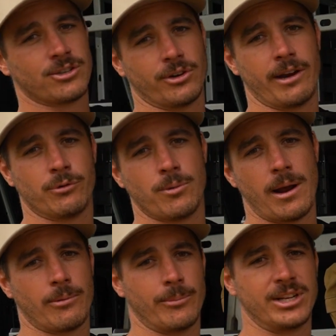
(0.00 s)
on
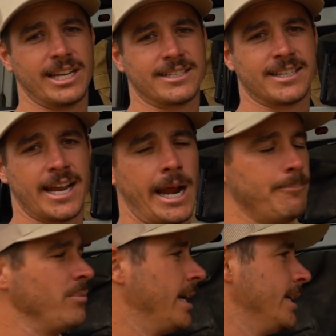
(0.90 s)
everywhere when we get to
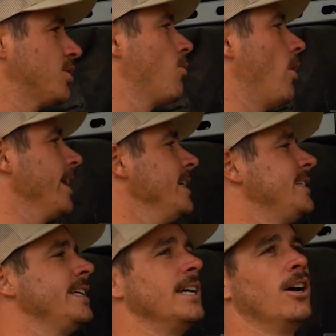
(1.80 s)
camp, it's quite
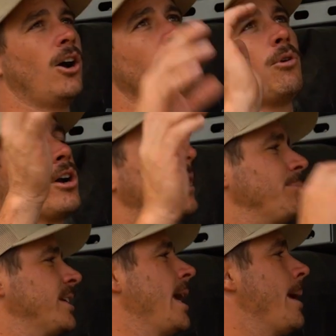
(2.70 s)
easy. I rock up
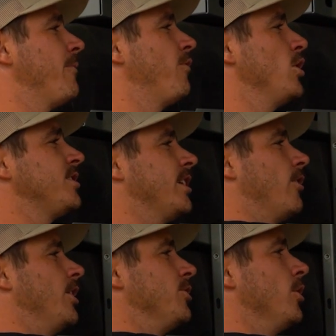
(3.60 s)
to camp, first thing
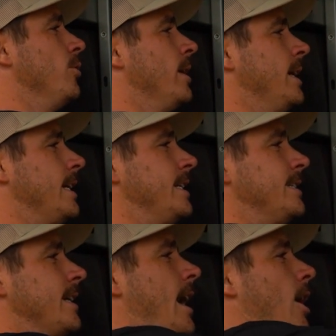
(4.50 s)
I do
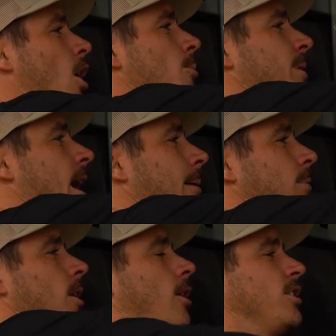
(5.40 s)
is open up,
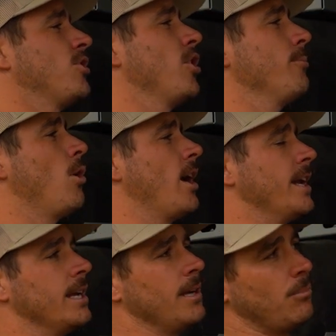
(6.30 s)
I turn
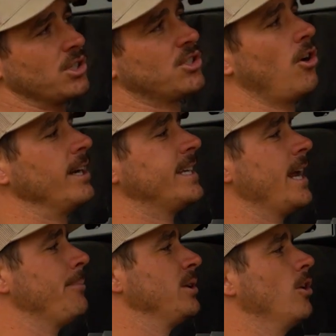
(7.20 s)
my side
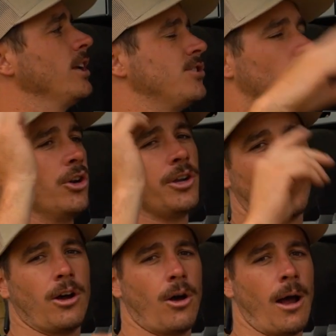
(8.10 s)
camping lights on,
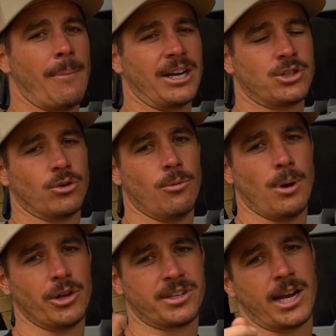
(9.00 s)
I make sure
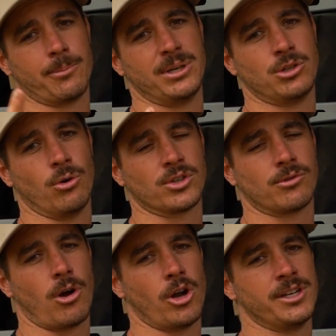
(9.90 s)
both canopy doors
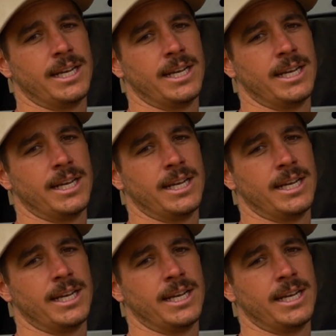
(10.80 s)
are on.